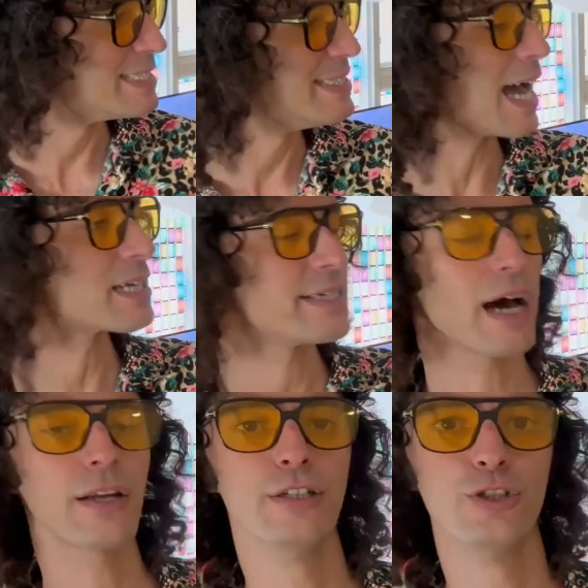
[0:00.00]
decked
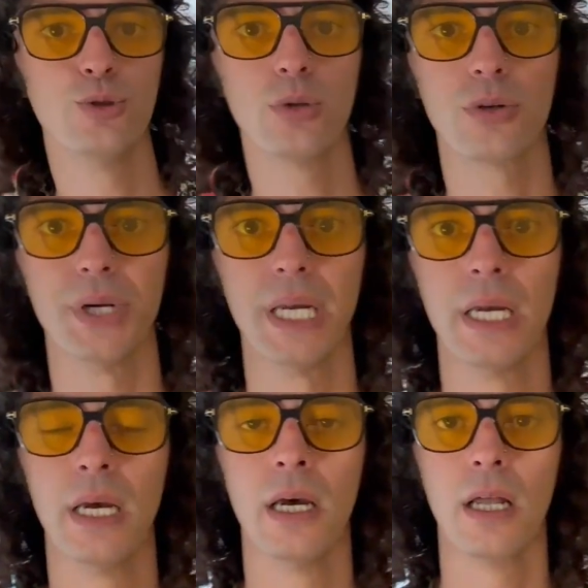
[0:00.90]
out in
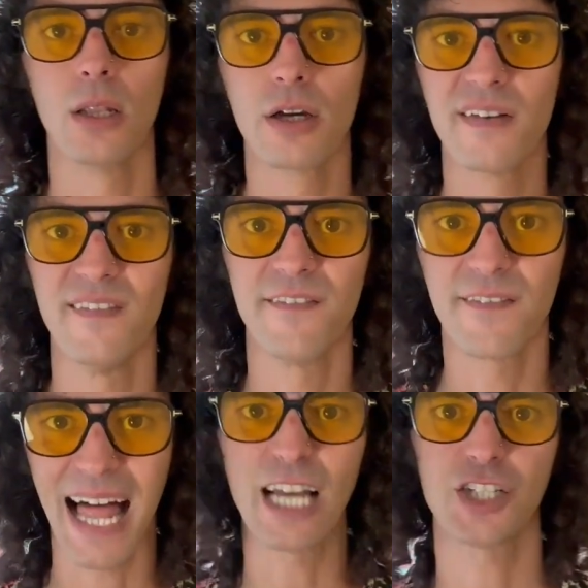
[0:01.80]
jewelry, looking
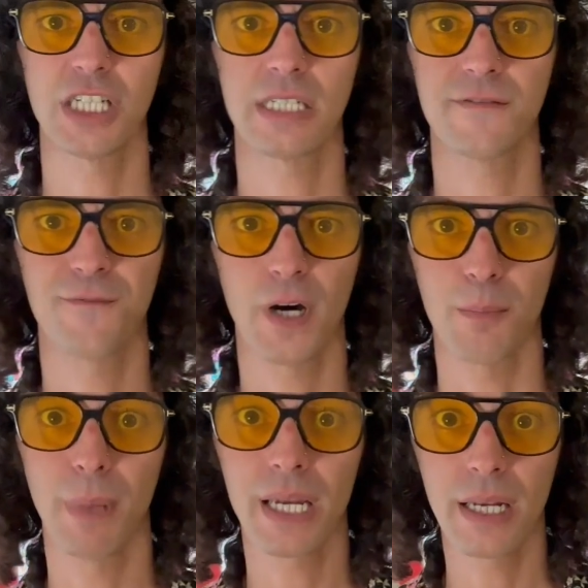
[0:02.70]
flashy as fuck,
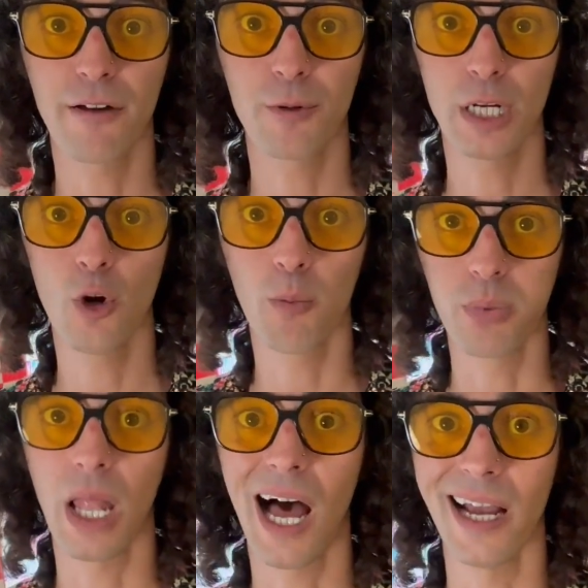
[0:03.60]
making everybody go
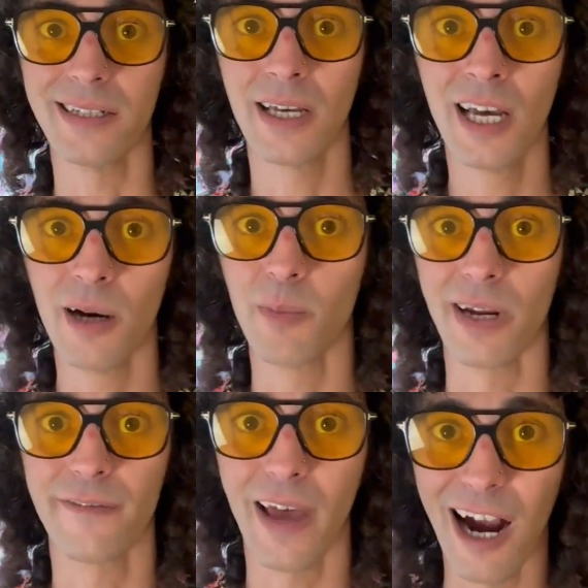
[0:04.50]
blind. But
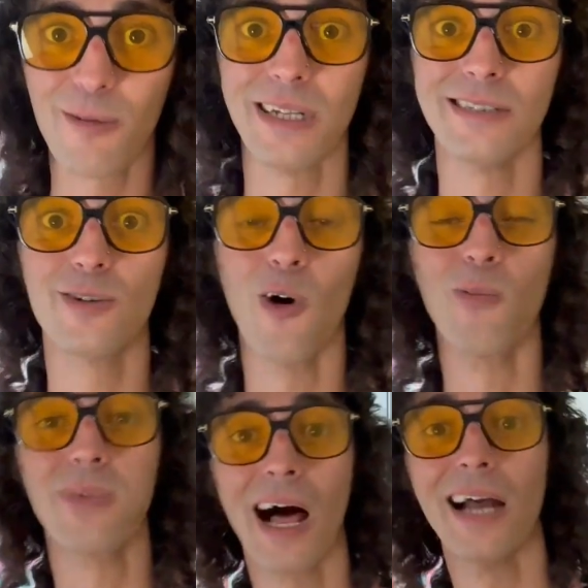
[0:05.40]
if everybody's
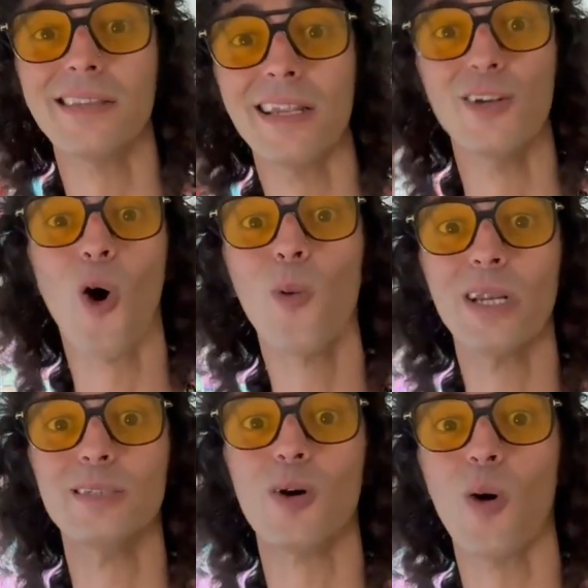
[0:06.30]
going blind, then
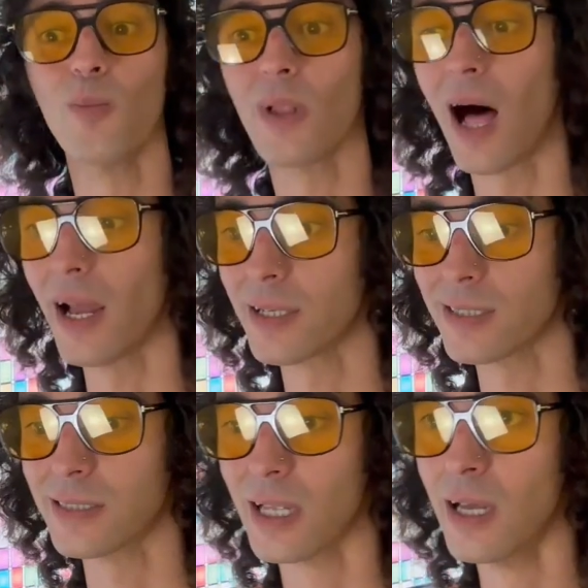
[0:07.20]
nobody's going blind.
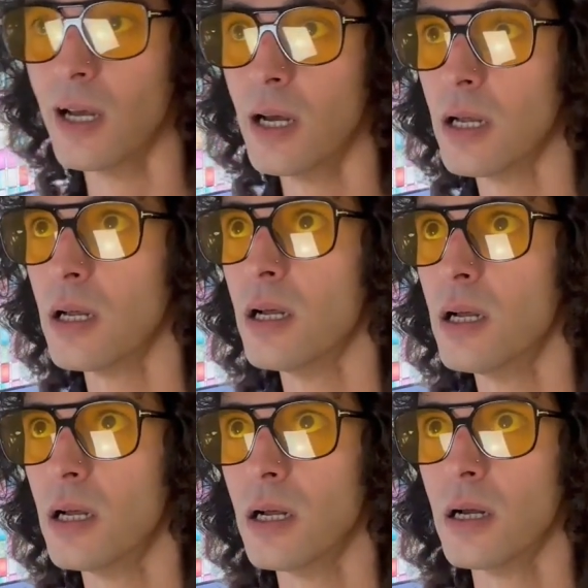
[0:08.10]
Because,
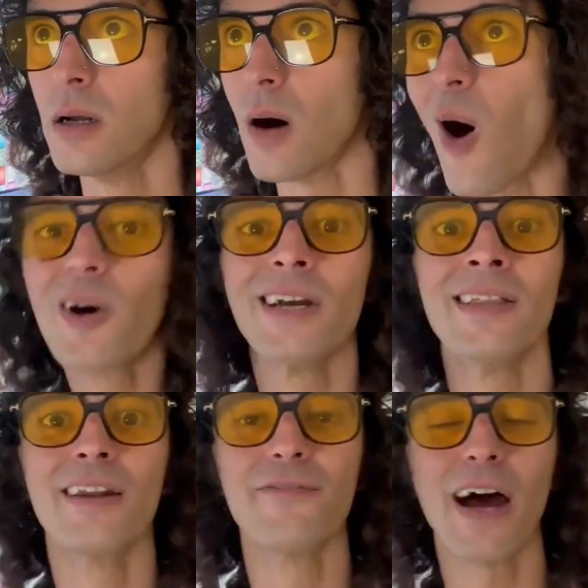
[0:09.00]
okay,
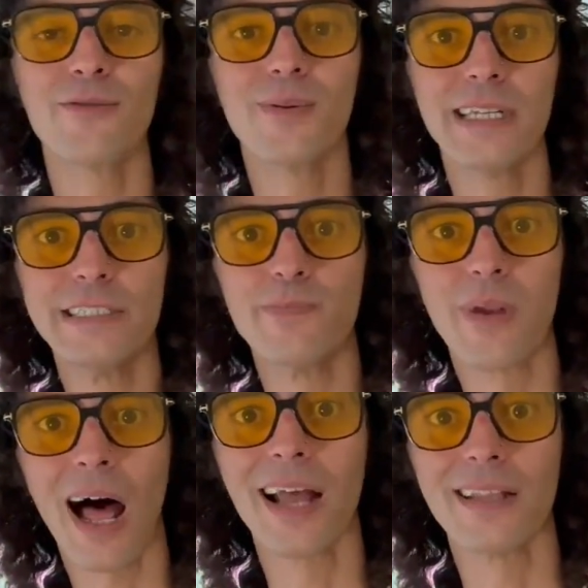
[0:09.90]
then if everybody's
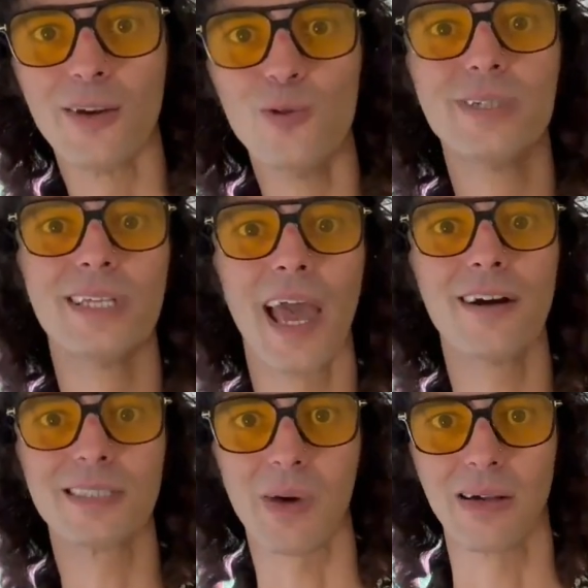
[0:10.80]
blind, then who
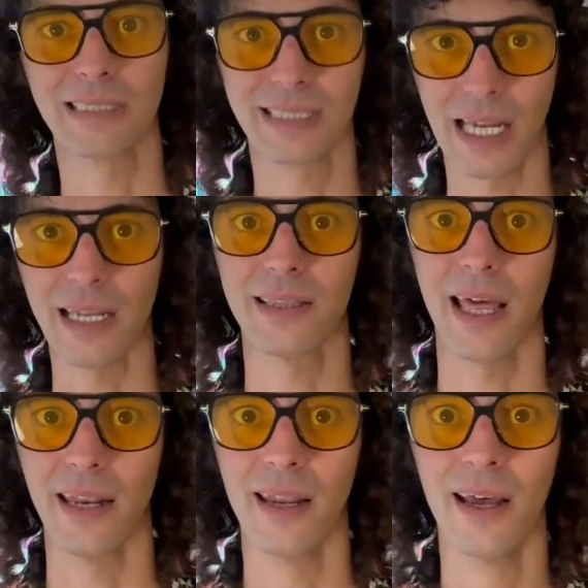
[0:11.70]
cares about sight
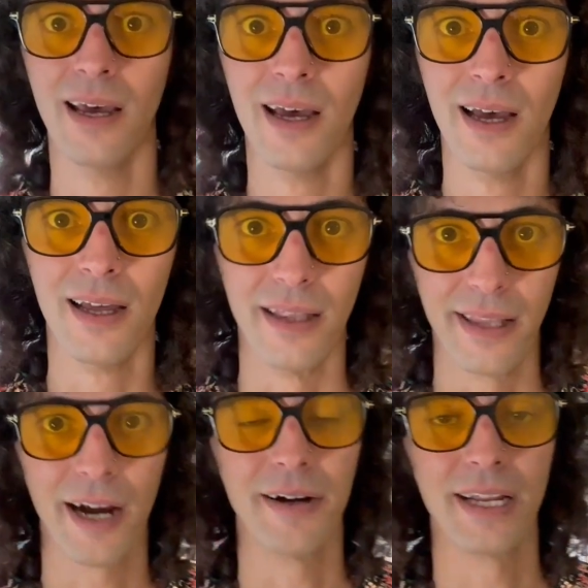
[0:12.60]
then?
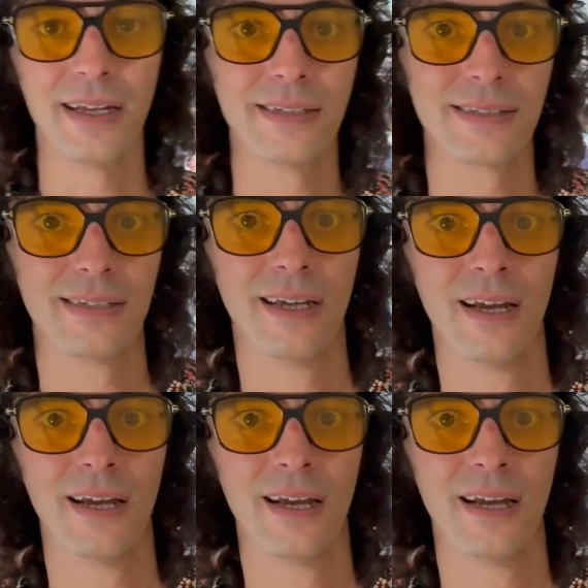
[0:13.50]
There it is.